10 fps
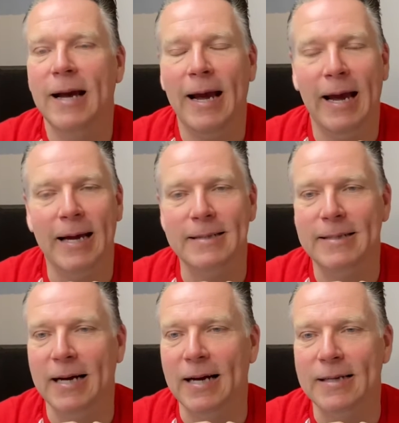And
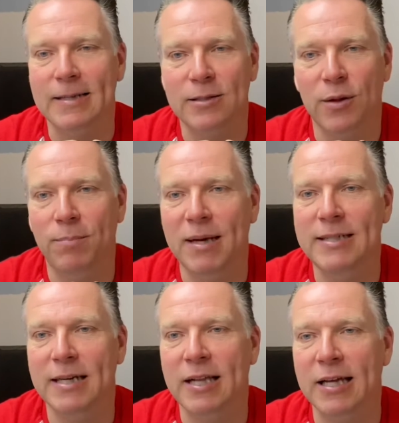so that
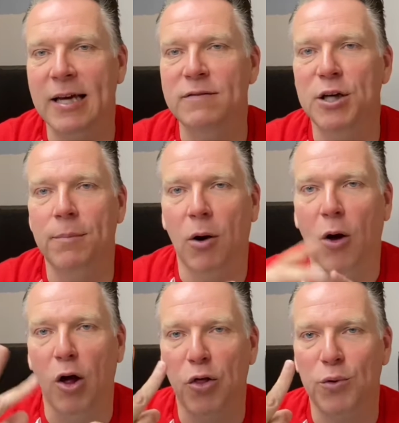basically gives you
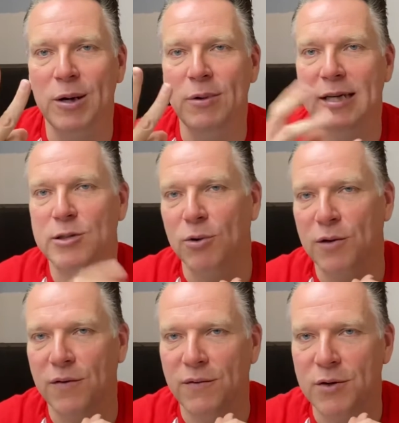about 3 weeks worth
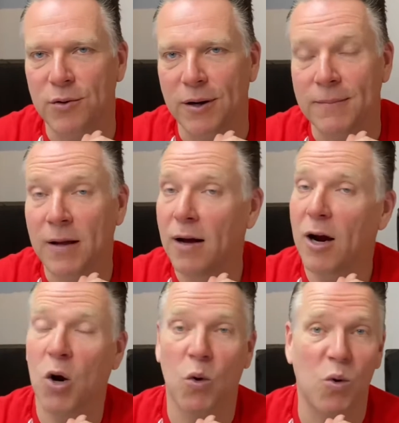of inventory.
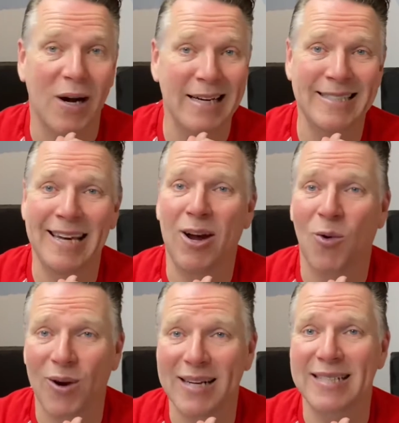Crazy,
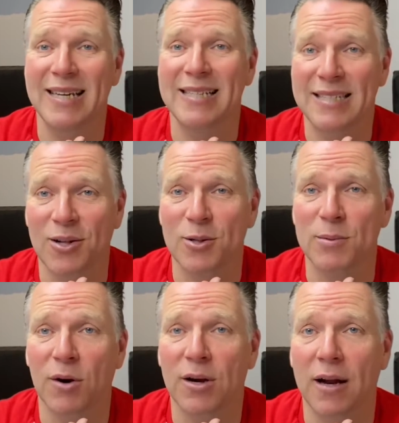crazy seller's
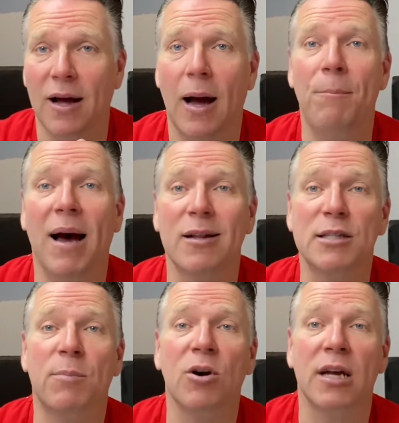market. A
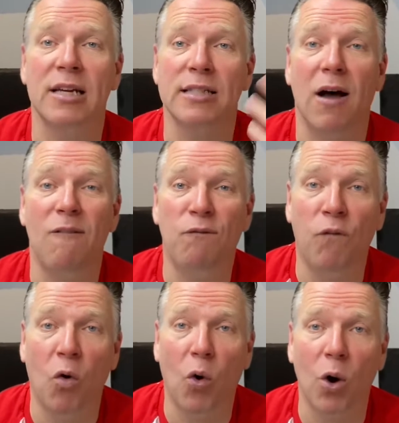balanced market is
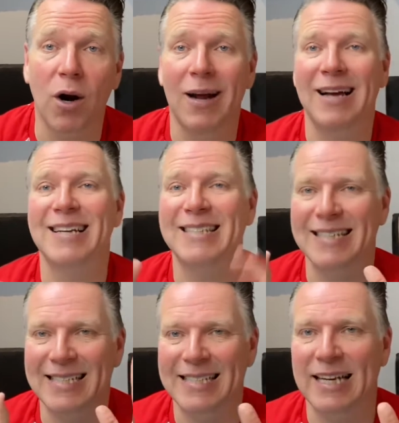4 to
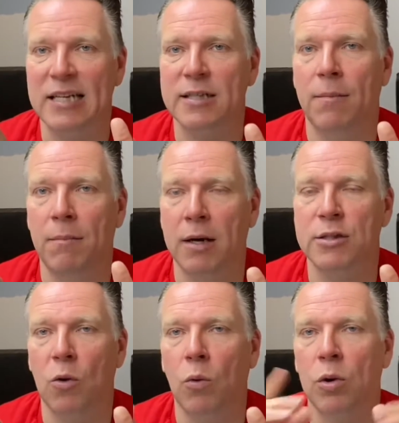6
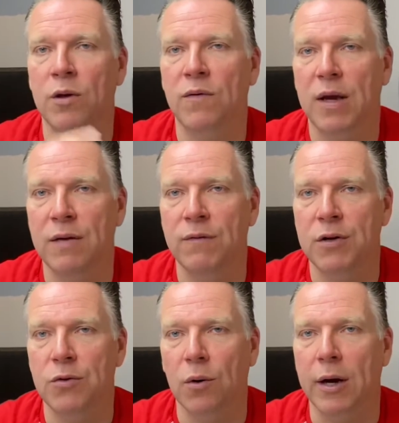months worth of
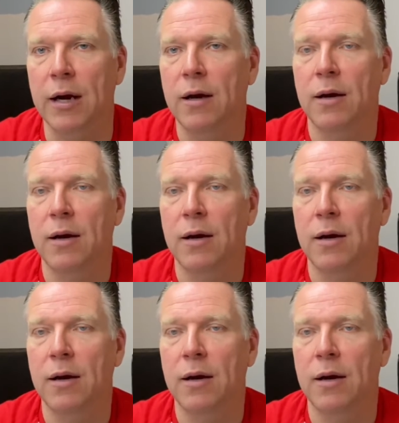inventory.